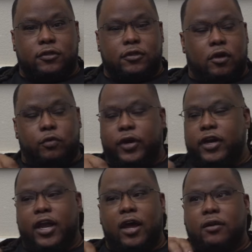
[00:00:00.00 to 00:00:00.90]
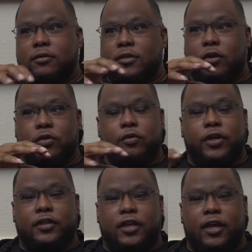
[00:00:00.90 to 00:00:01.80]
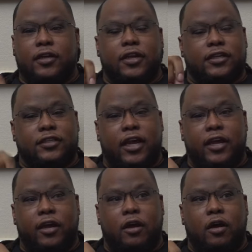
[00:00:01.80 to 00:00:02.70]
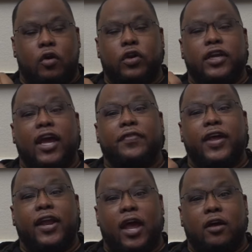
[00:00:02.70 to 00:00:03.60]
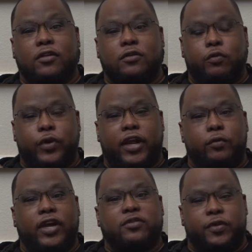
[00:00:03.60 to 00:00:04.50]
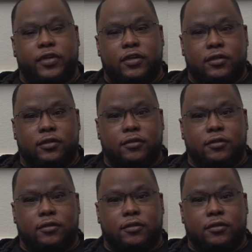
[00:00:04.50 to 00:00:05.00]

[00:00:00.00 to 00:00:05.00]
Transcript: Don't rent it out. Don't do anything. They stay only at that house when they race with us.